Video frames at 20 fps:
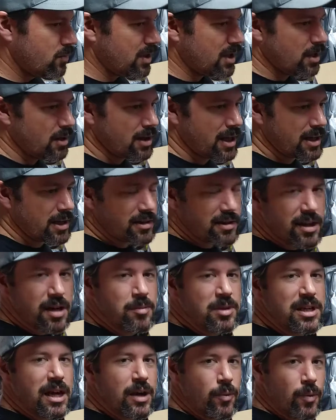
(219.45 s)
like a
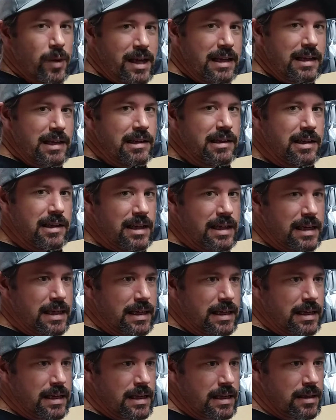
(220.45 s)
dummy, I waited,
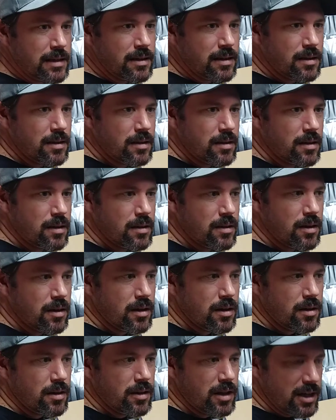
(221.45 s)
and
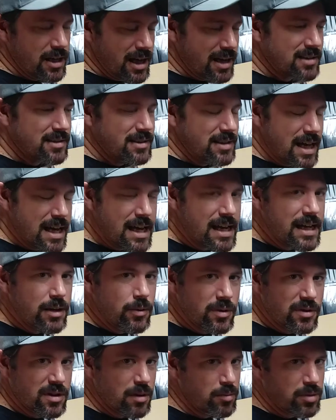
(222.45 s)
the next day it
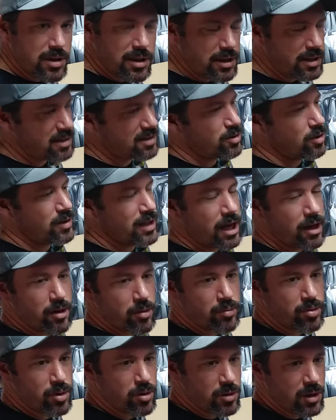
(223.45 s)
was completely sold out
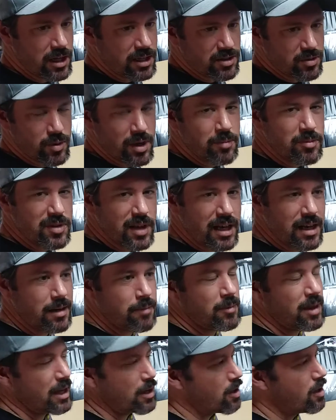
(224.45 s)
on Proline's website.
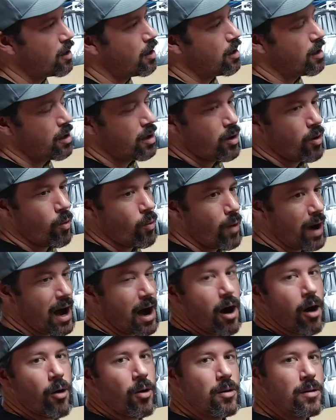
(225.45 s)
I'm like,
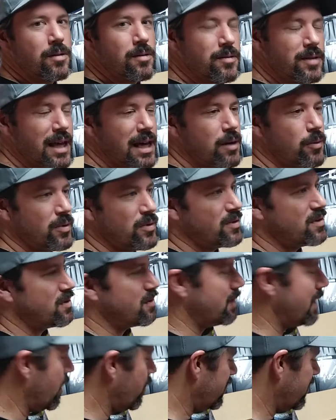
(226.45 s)
wow, that was
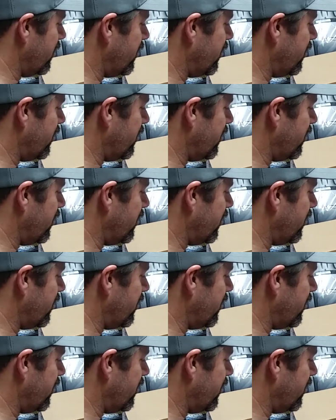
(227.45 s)
a